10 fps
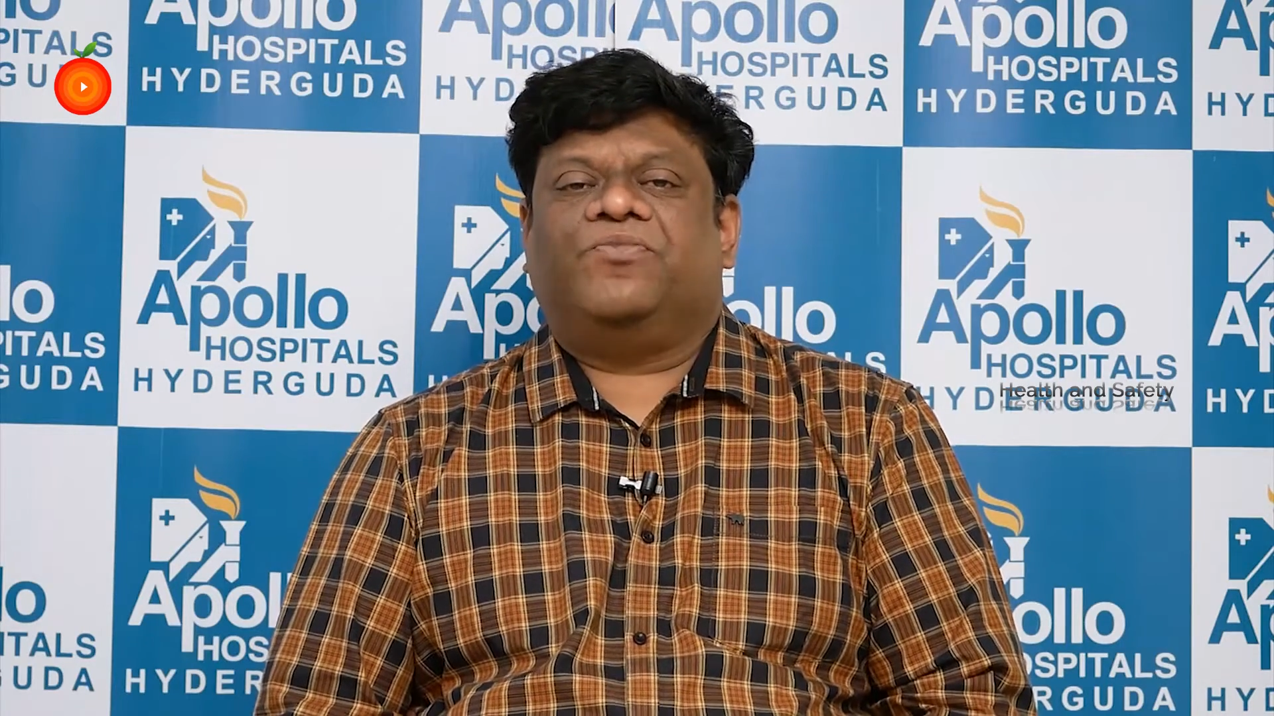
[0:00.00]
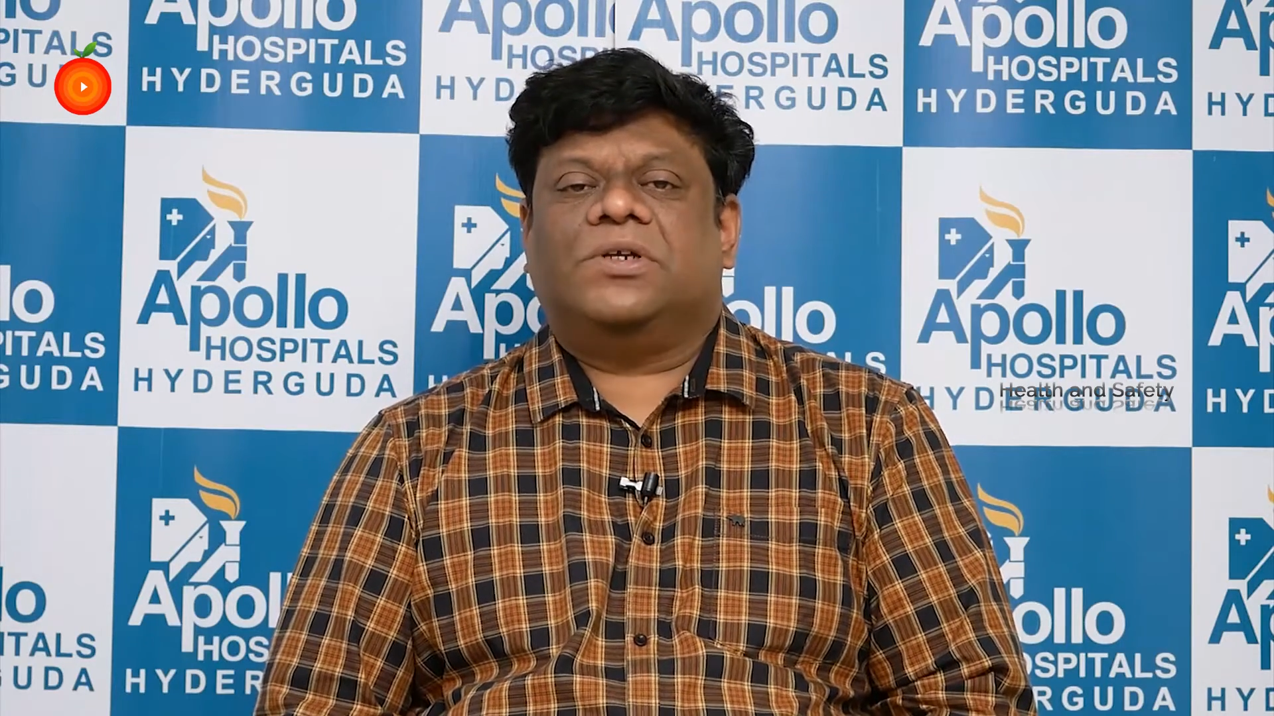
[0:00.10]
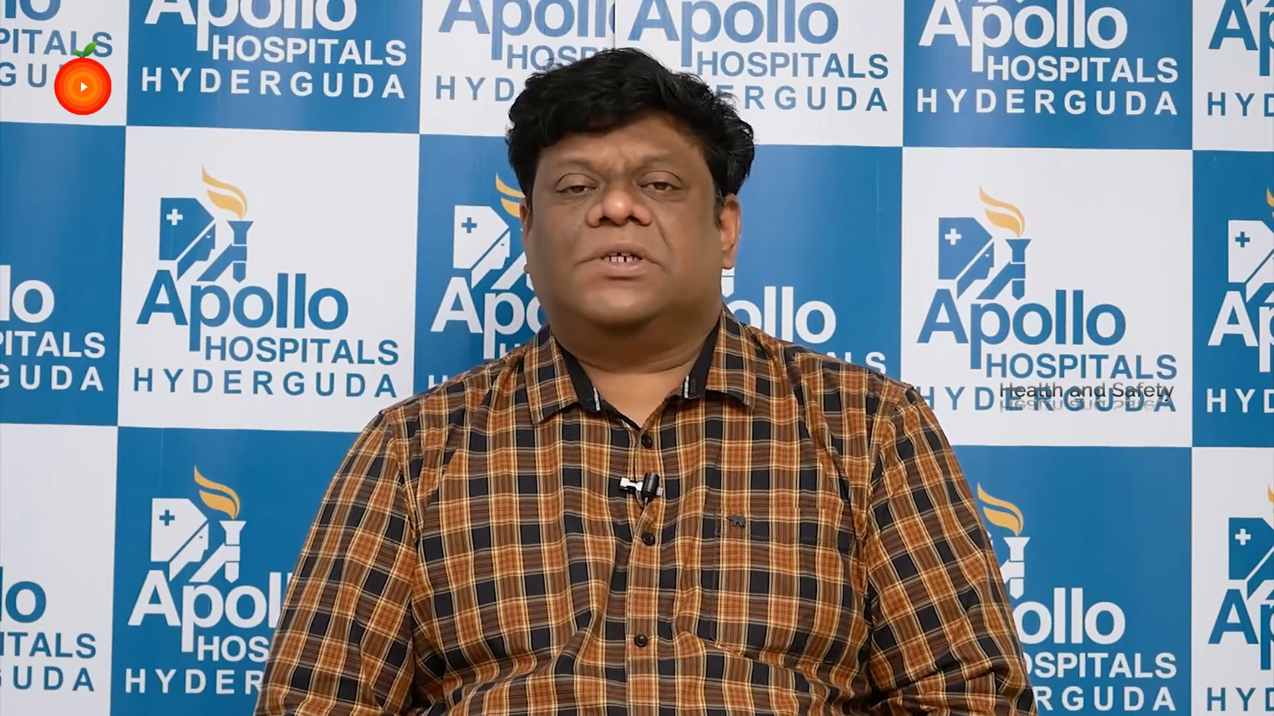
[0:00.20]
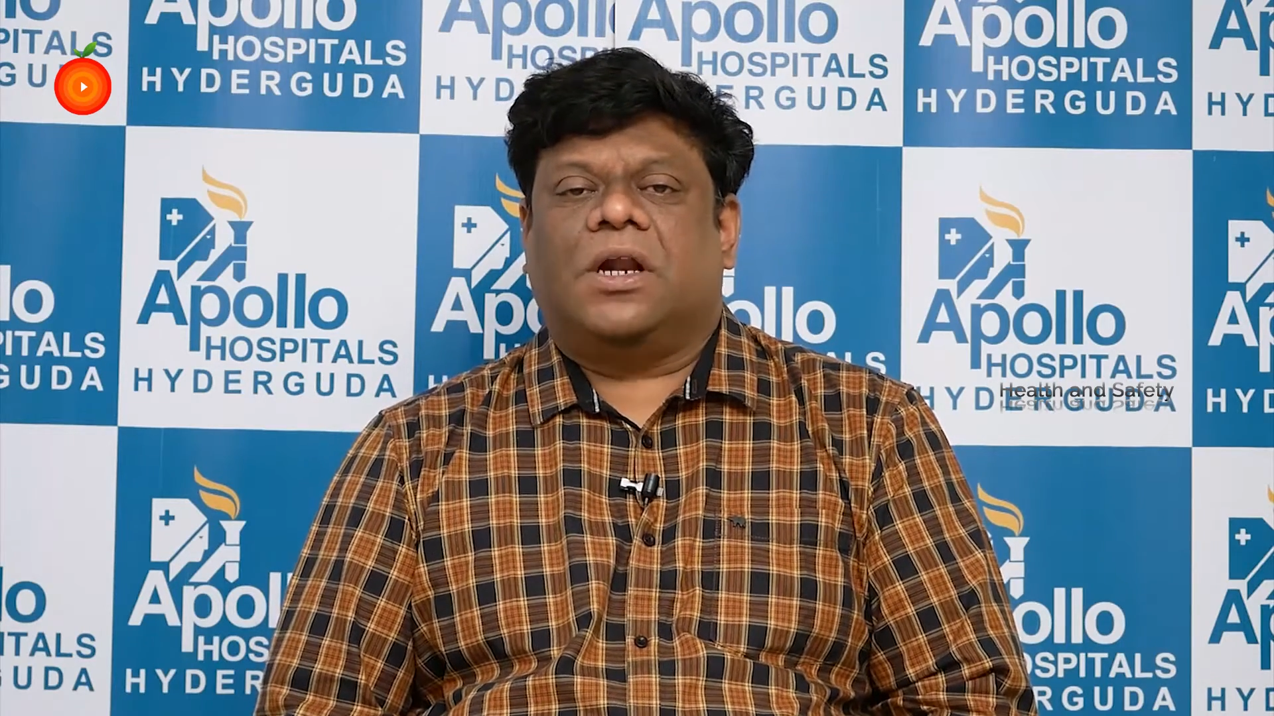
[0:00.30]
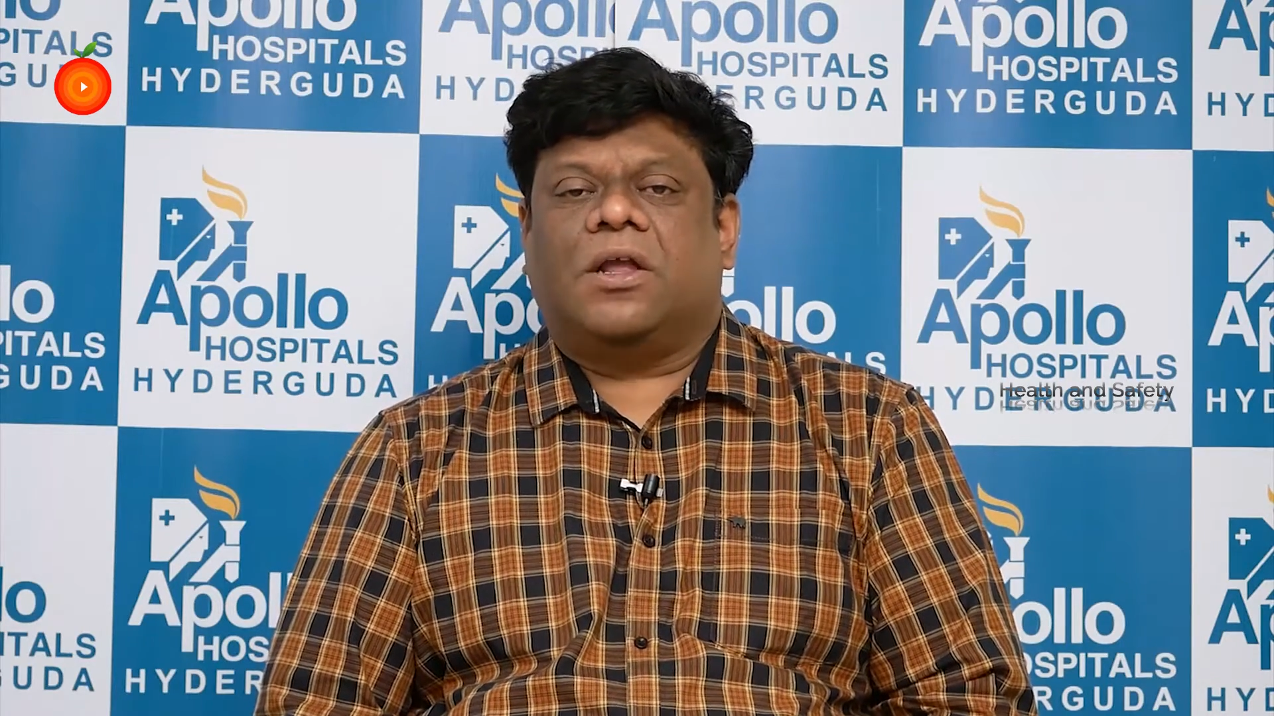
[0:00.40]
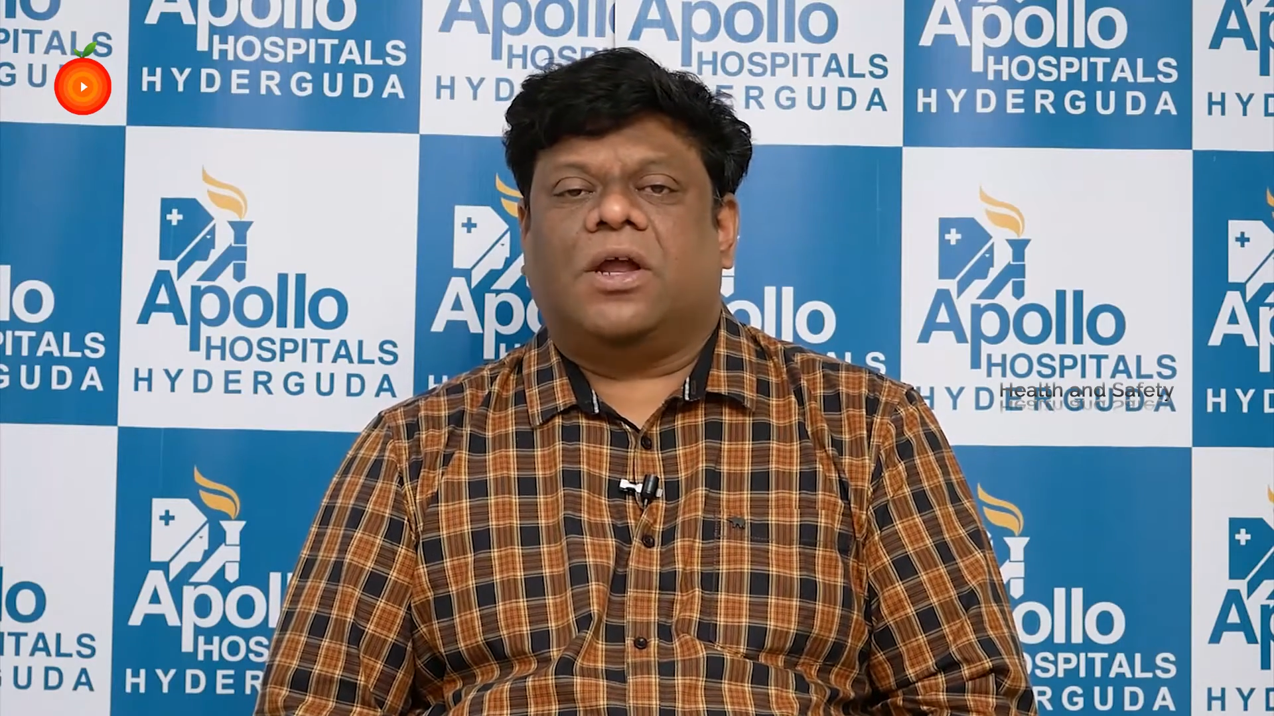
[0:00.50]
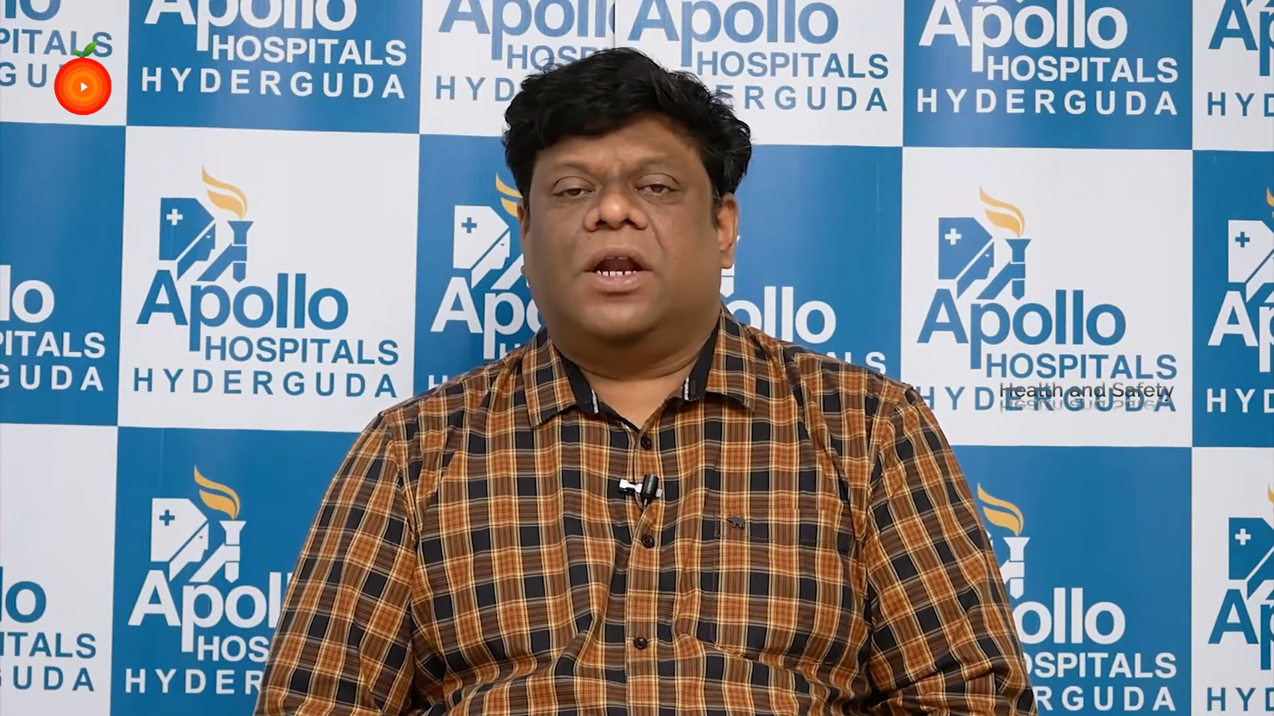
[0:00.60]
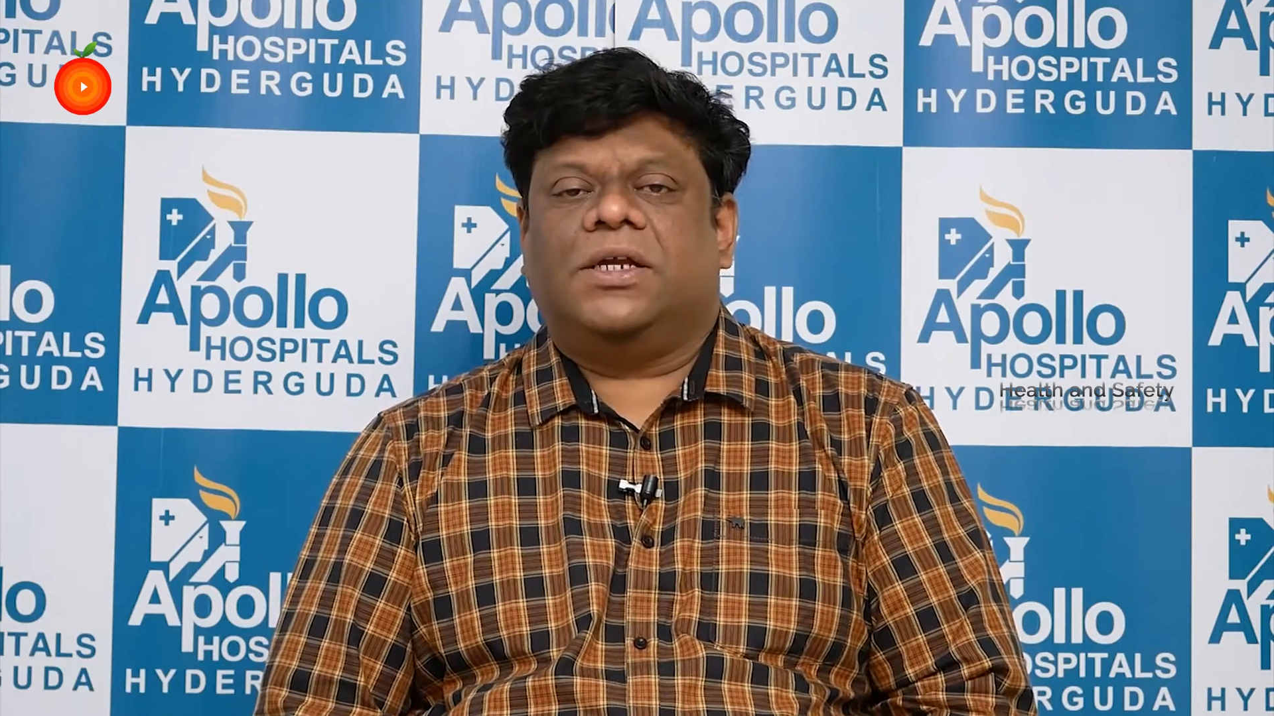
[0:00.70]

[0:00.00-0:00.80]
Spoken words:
Once alcohol